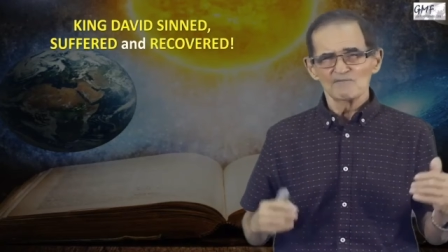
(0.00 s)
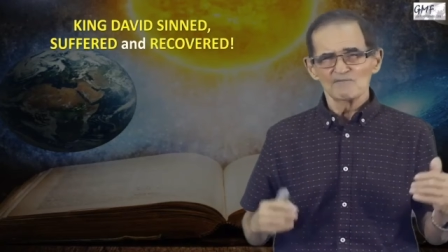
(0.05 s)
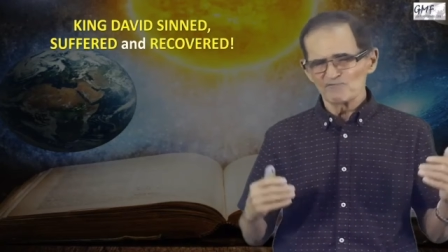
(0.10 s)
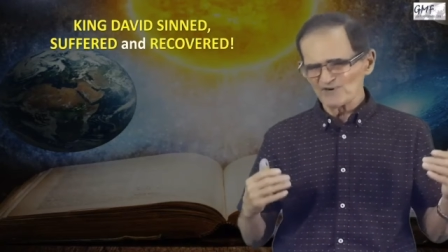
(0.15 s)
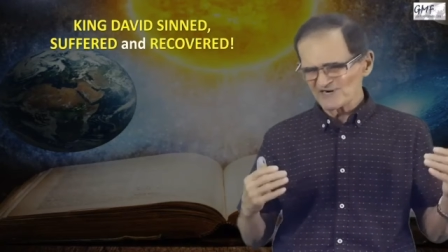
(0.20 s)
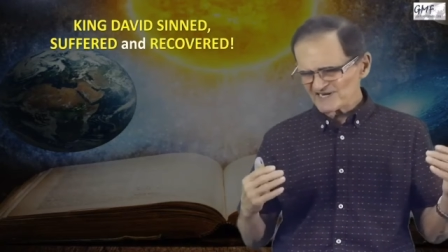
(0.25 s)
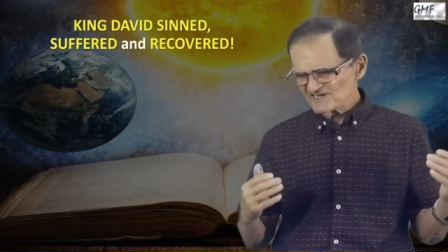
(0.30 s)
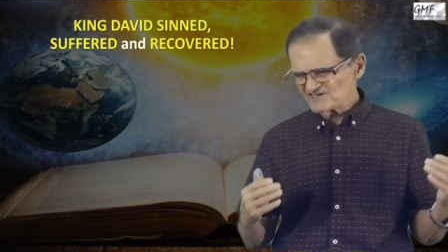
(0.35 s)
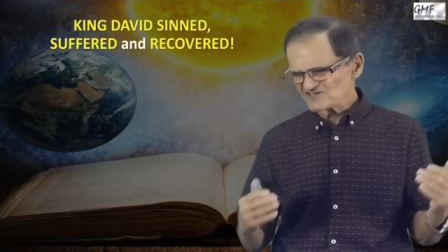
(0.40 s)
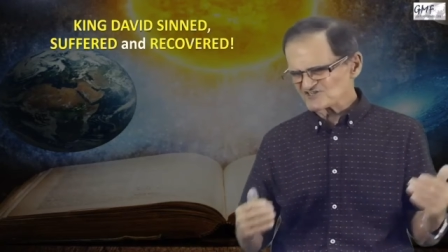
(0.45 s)

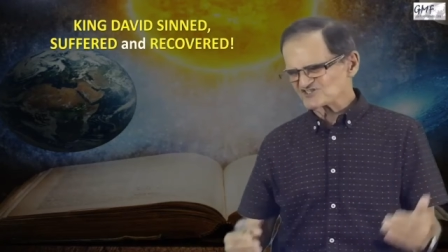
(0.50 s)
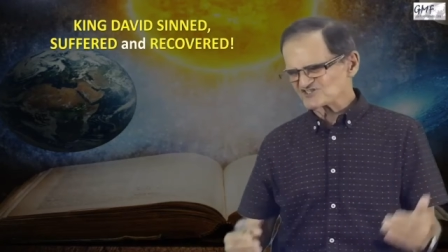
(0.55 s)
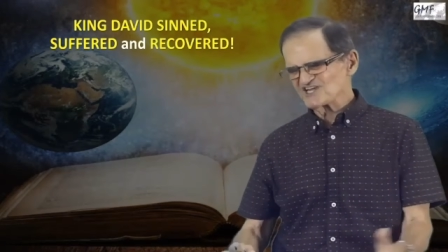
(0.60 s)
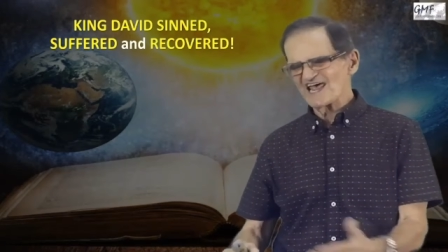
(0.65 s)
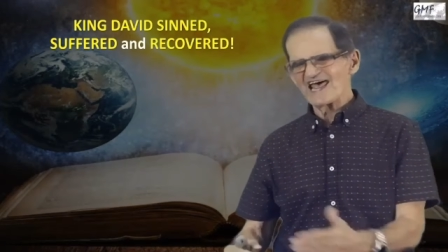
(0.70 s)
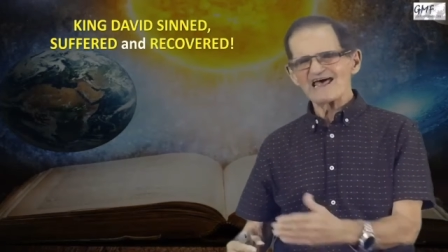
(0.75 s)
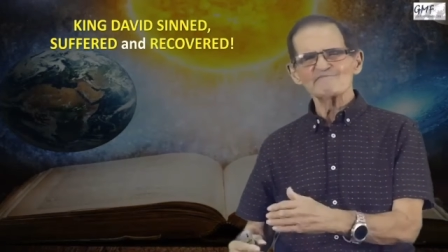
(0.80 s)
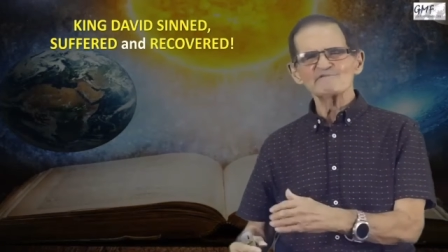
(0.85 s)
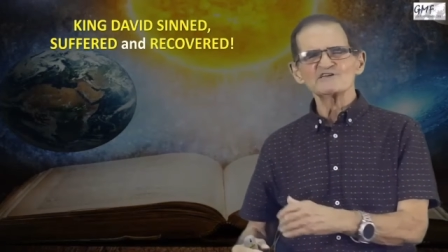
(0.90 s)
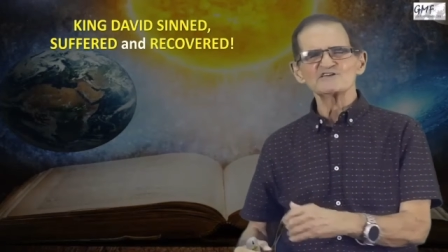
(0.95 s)
but
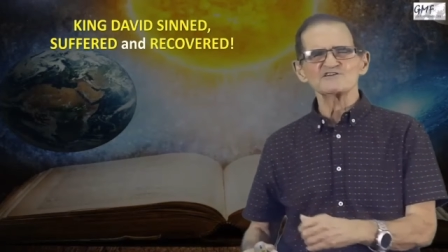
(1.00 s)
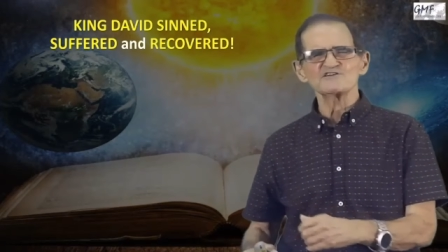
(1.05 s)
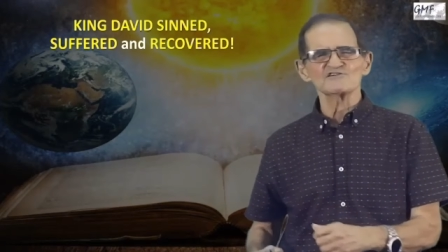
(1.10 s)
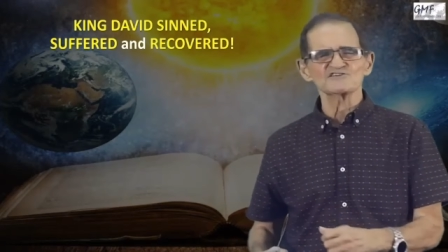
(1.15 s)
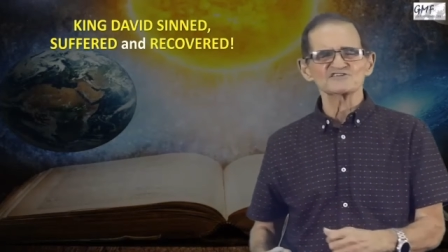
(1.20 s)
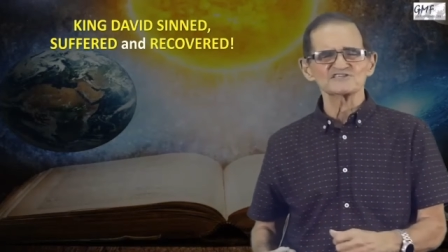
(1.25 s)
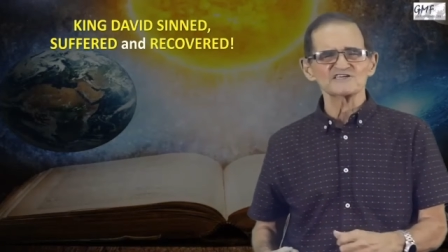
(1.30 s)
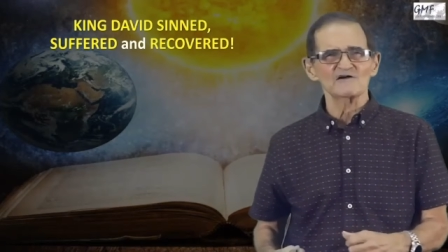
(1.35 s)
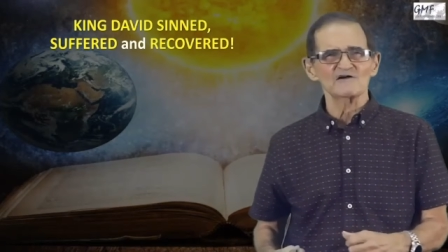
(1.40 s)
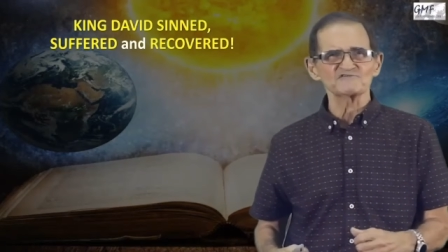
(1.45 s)
examine
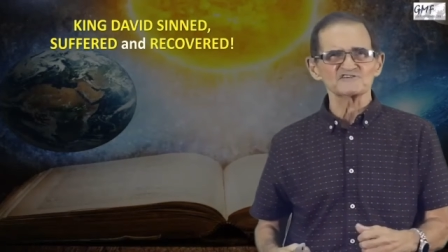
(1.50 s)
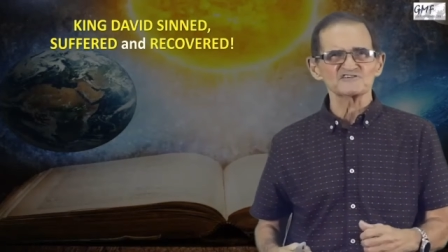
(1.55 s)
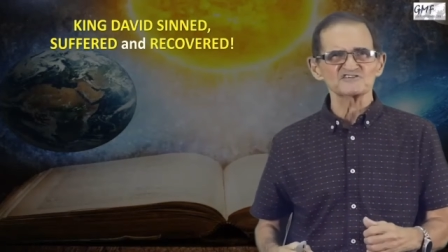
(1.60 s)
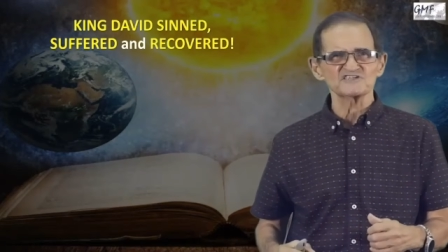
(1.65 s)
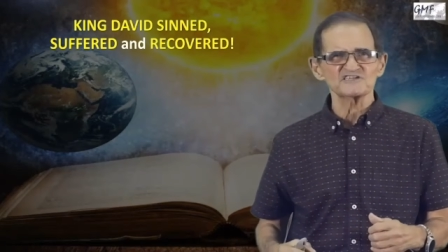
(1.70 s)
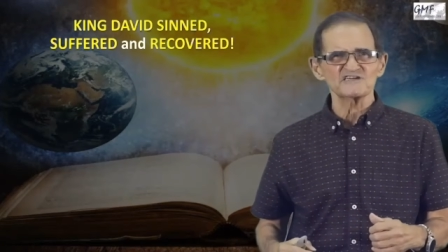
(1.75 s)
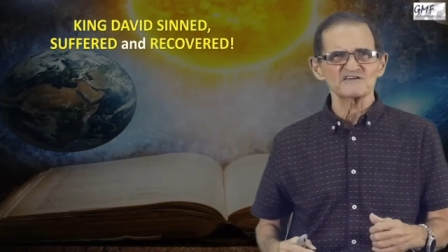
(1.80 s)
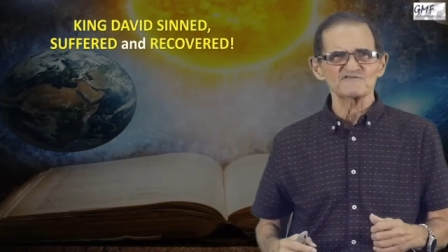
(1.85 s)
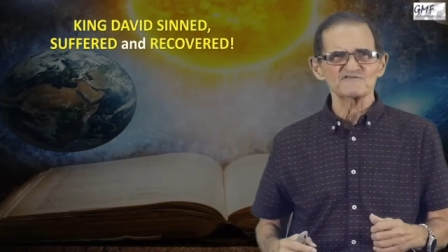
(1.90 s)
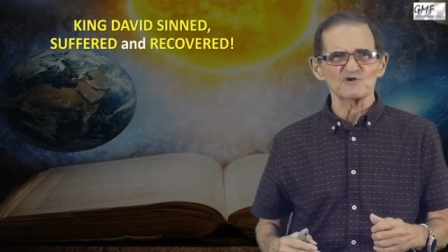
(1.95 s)
yourself to
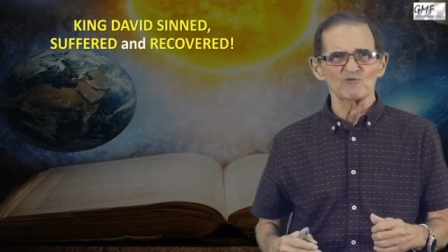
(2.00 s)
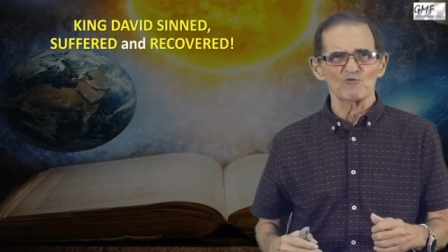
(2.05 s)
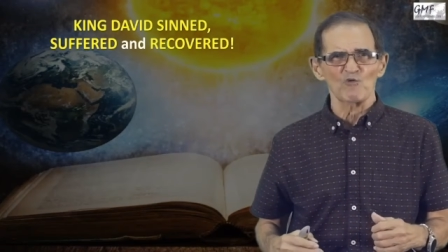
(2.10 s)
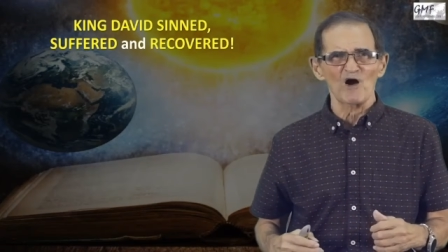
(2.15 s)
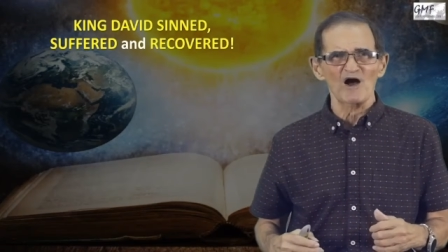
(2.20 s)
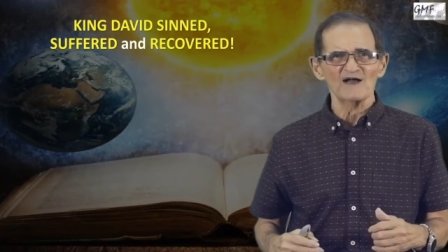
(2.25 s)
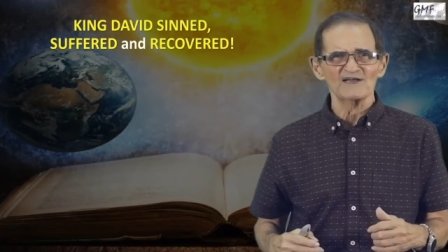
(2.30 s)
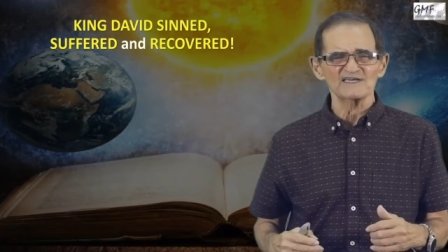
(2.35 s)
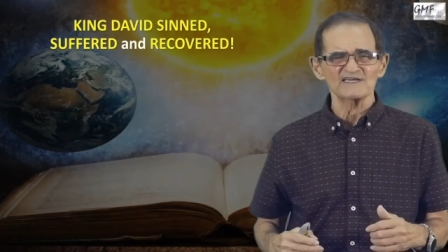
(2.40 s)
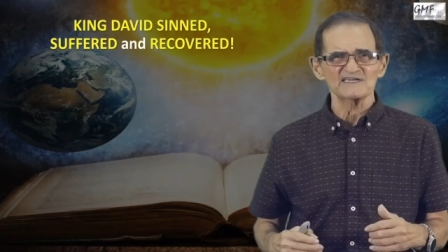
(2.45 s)
see if you're
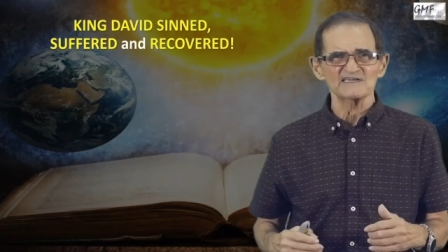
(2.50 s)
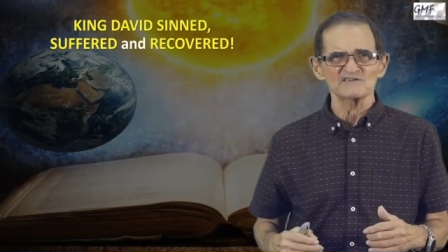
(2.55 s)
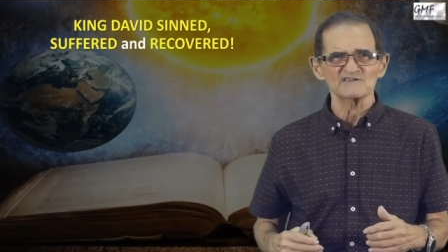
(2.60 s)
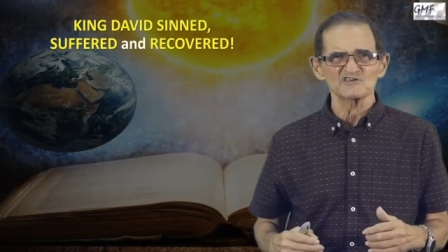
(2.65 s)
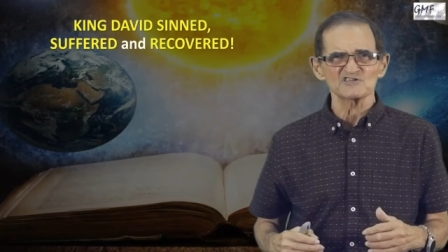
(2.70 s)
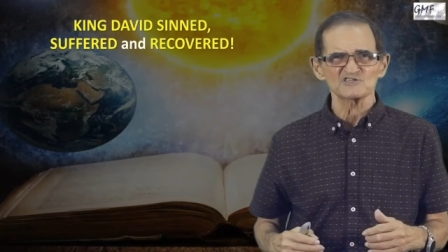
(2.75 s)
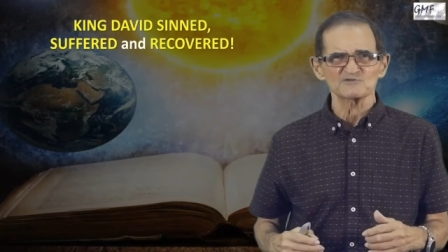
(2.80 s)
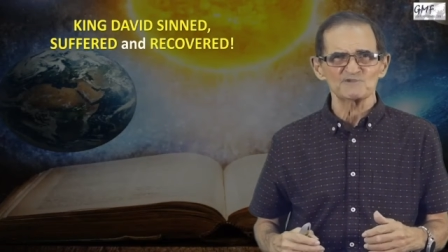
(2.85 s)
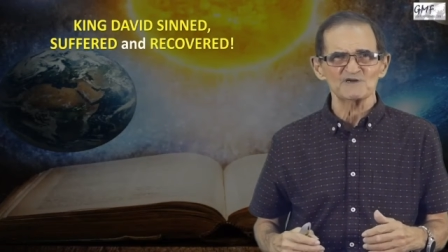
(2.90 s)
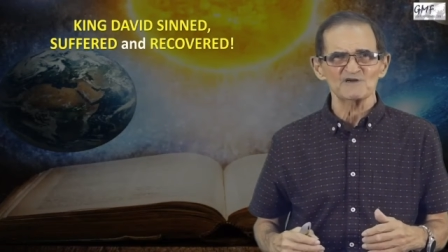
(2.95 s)
walking in
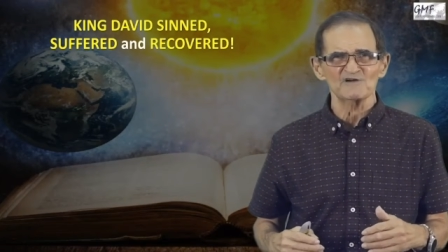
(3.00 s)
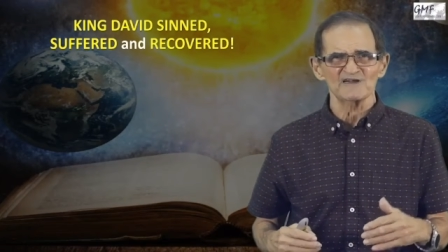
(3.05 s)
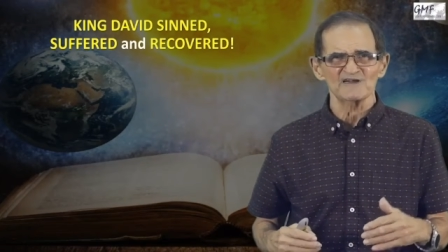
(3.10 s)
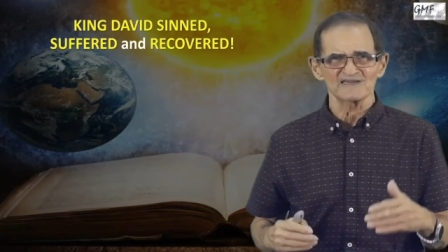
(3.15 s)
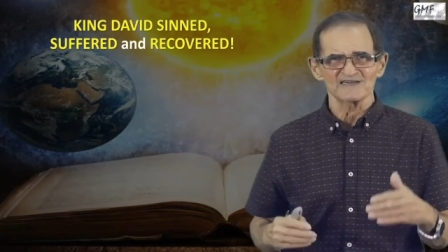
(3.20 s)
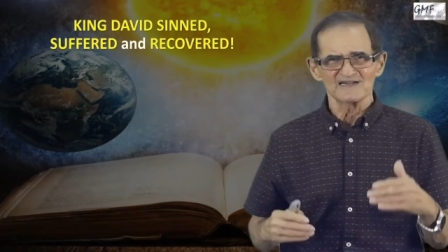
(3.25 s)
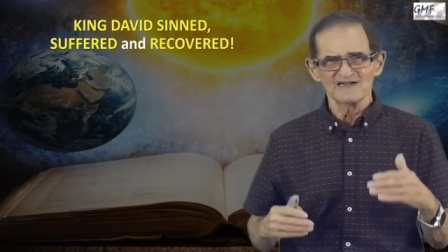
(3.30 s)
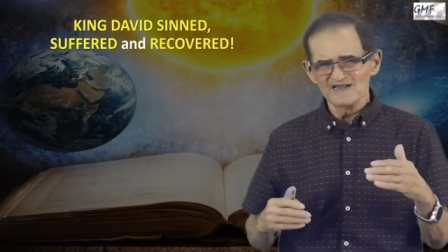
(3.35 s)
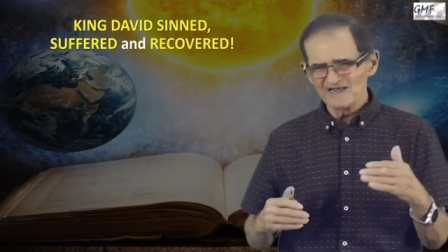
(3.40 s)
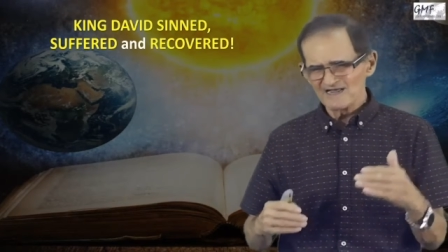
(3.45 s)
the
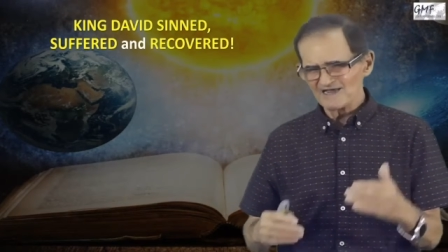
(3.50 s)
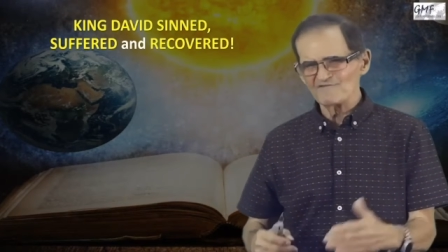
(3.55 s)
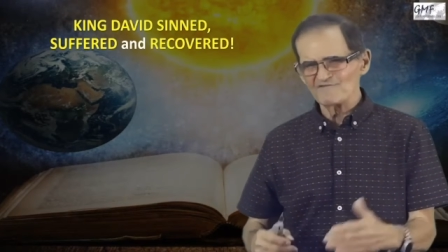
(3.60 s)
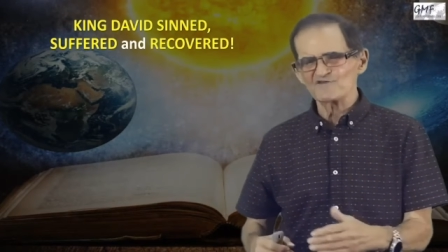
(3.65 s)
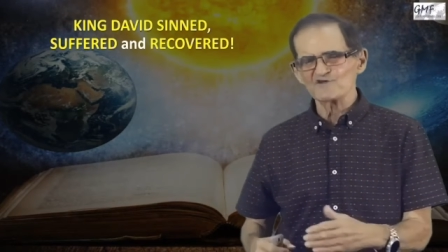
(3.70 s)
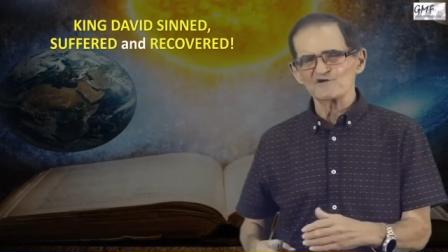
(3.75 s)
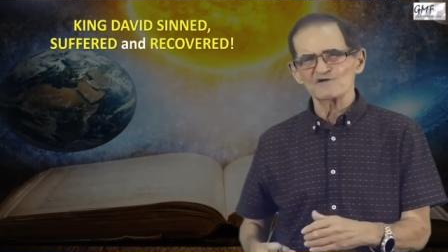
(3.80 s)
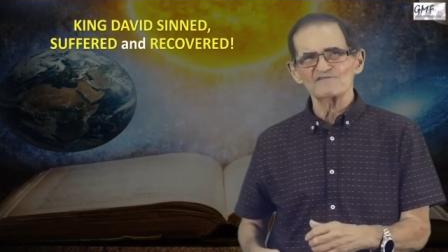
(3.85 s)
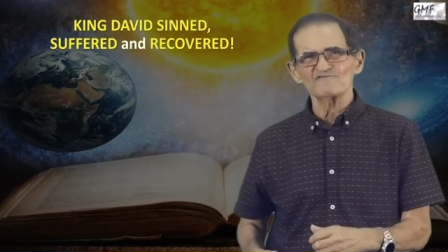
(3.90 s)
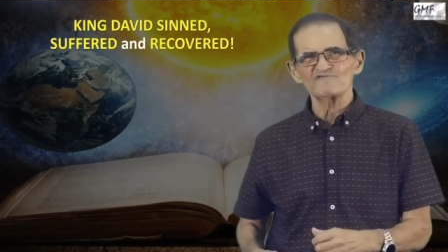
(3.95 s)
Spirit, if
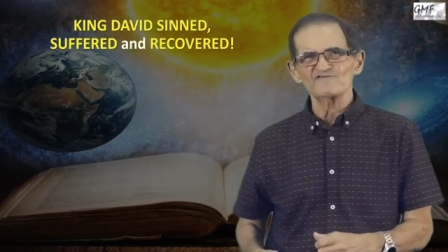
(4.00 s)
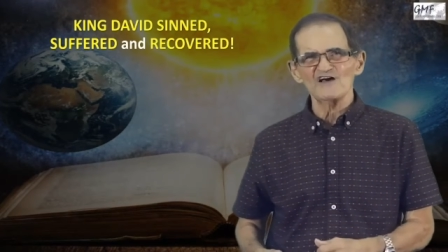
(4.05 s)
you're in